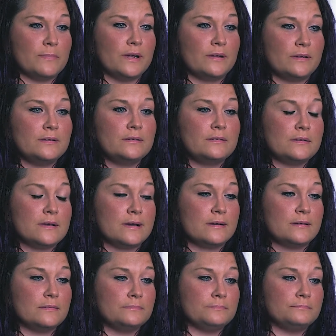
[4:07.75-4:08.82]
my
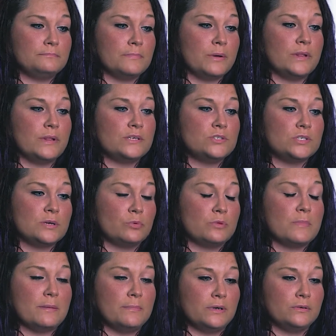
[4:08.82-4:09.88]
relationship with
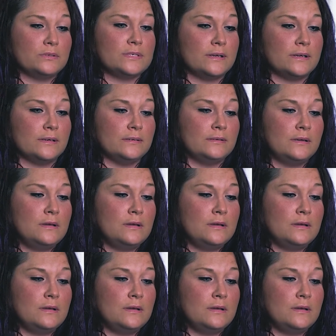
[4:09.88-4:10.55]
my middle son,